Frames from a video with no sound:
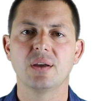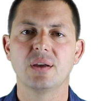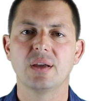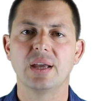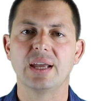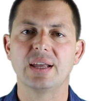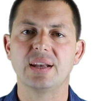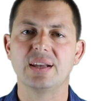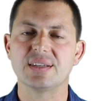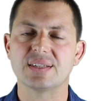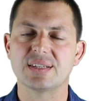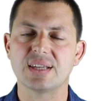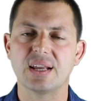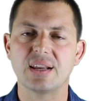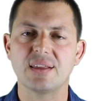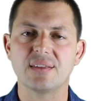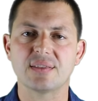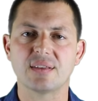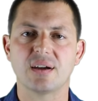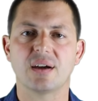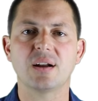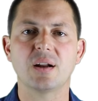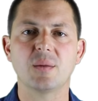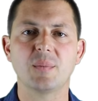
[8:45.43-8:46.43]
And he said he
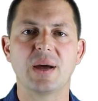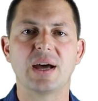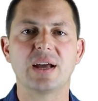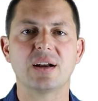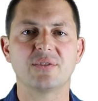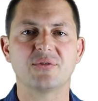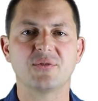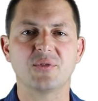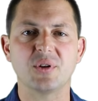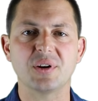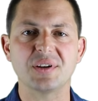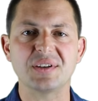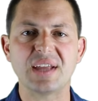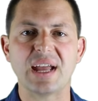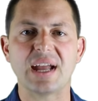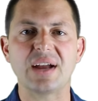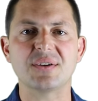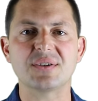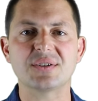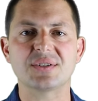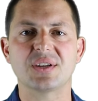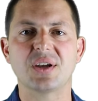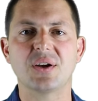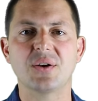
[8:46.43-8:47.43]
thought about it for a day
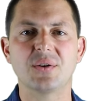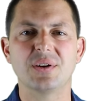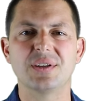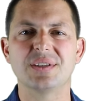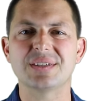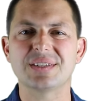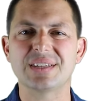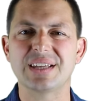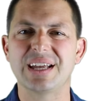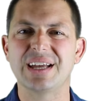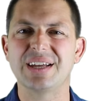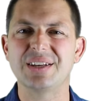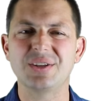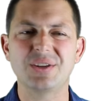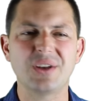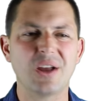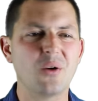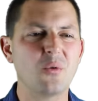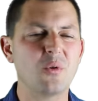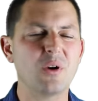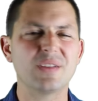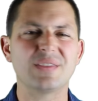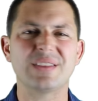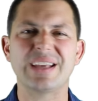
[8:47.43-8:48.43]
or so and he said, you
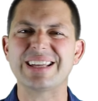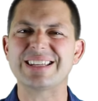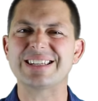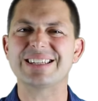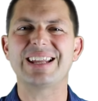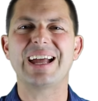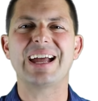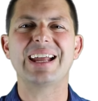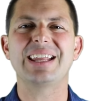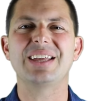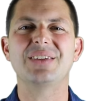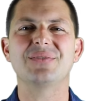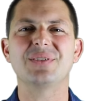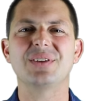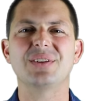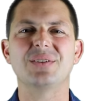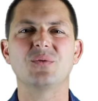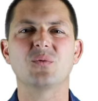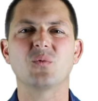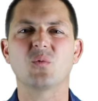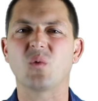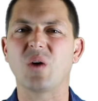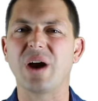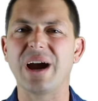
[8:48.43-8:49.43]
know what, that's not
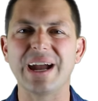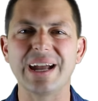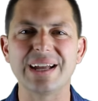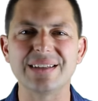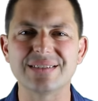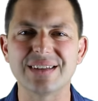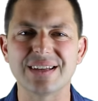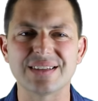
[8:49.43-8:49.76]
even right.